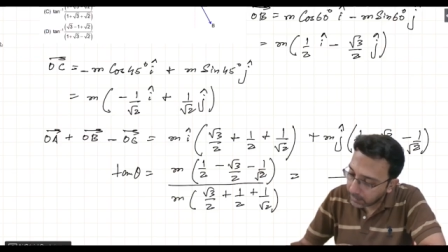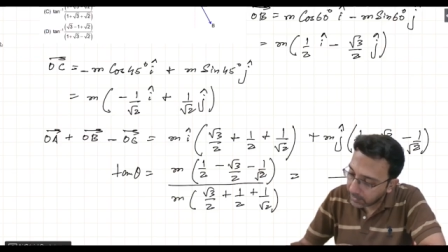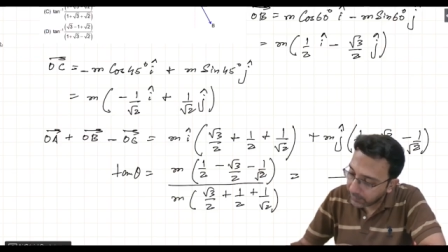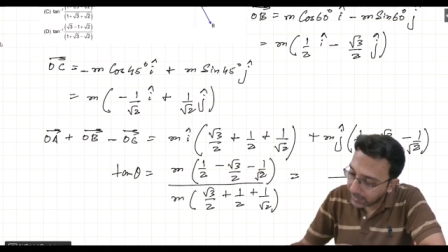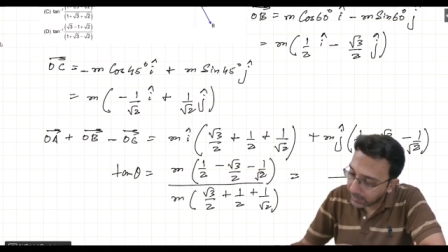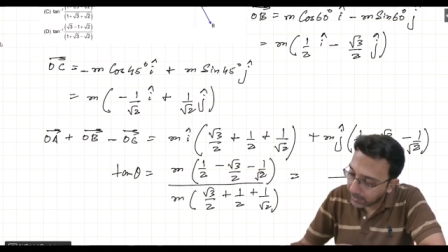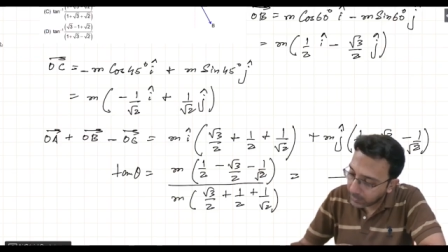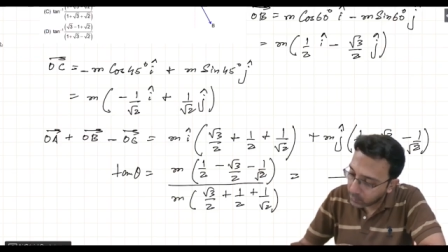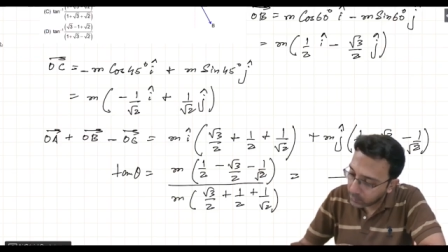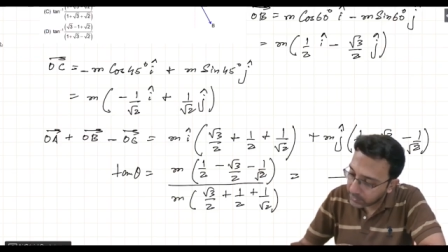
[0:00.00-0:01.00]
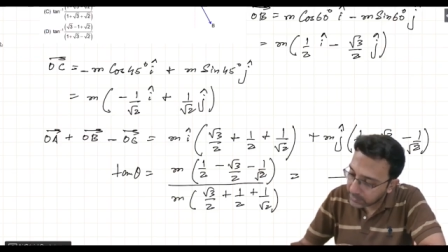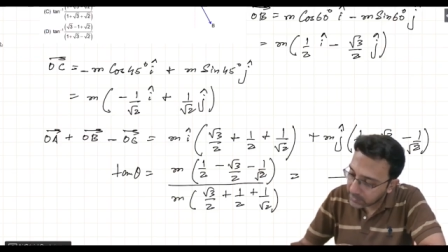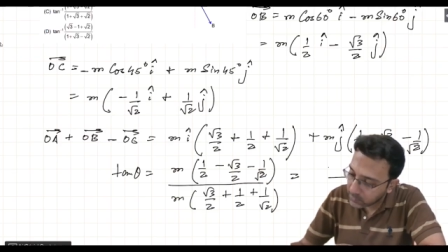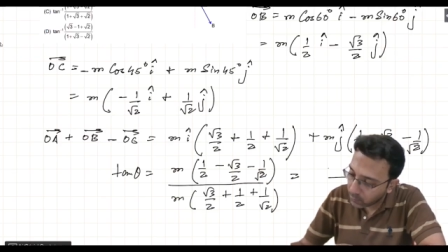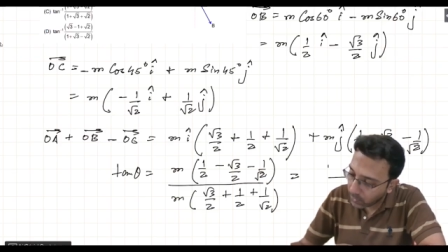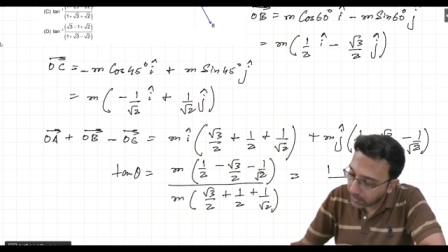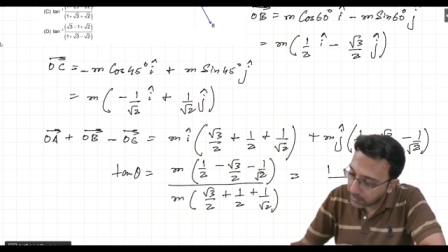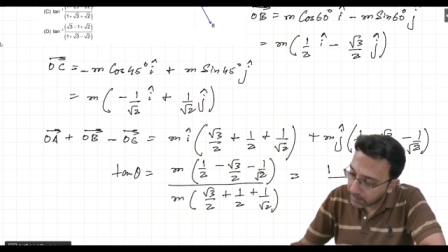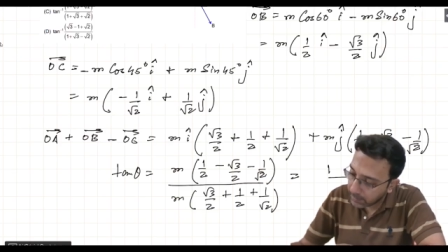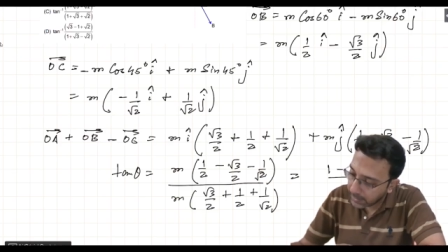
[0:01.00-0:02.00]
divided by 2, this is
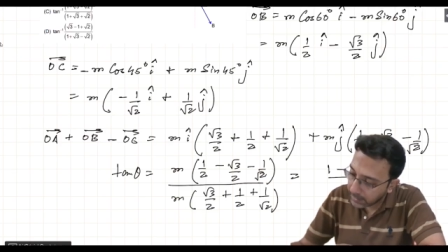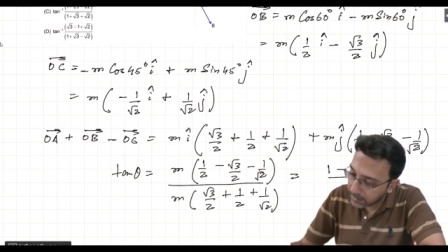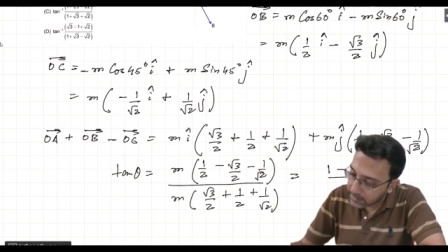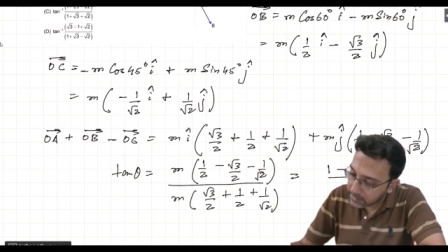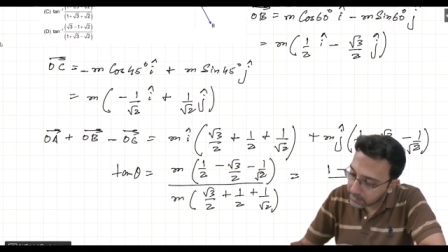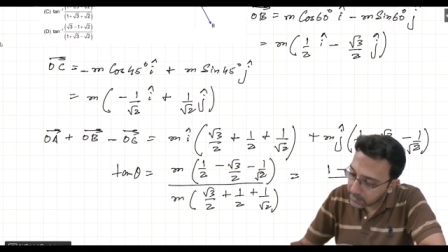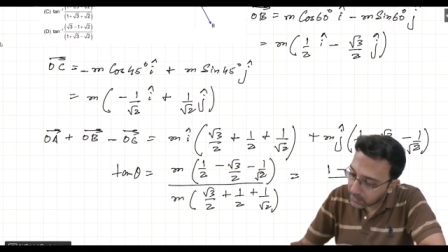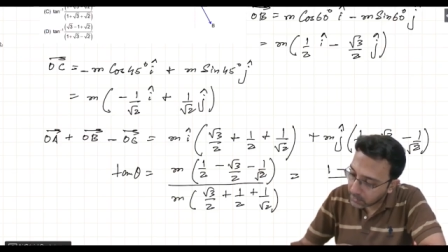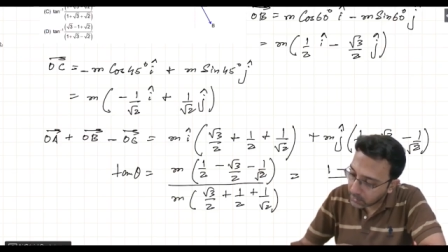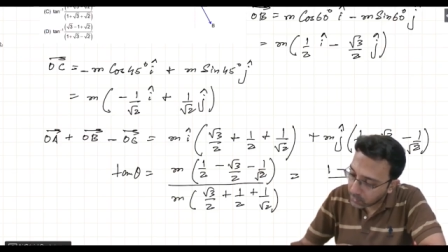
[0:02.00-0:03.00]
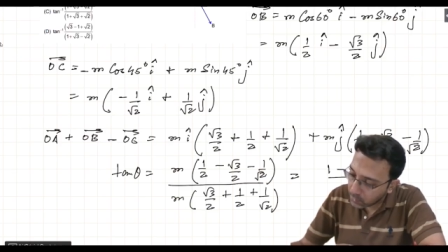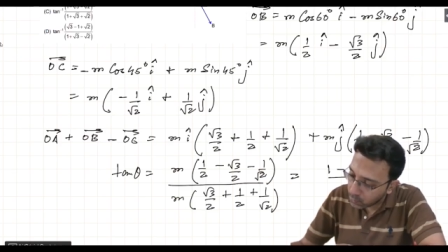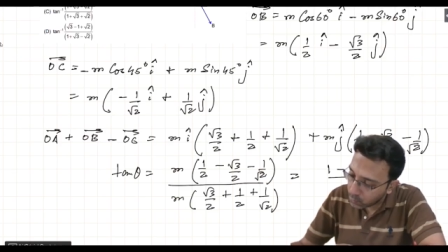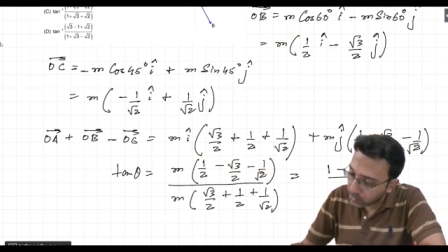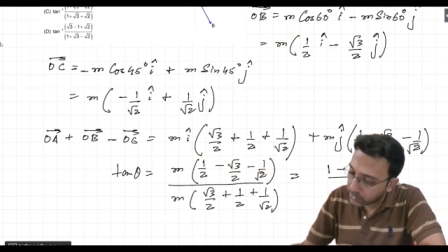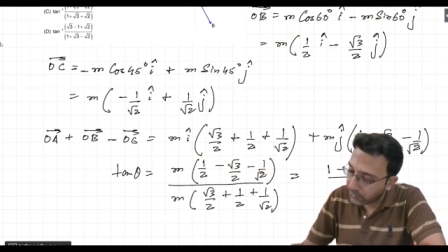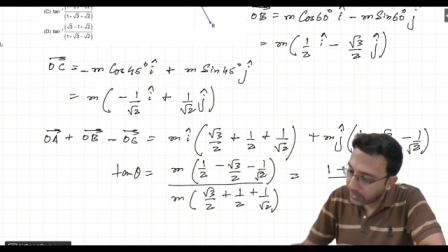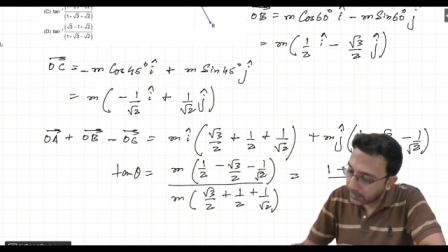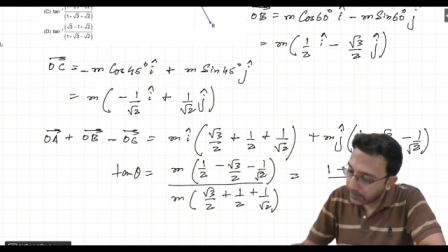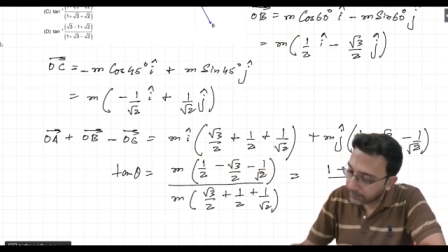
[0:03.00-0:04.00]
1 minus root
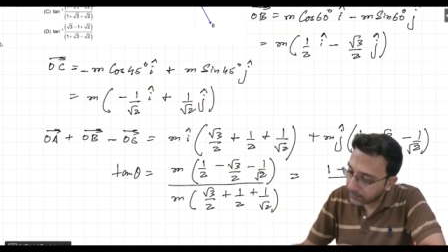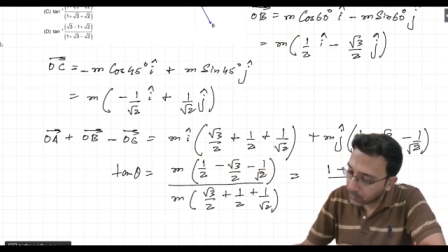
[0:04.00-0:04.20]
3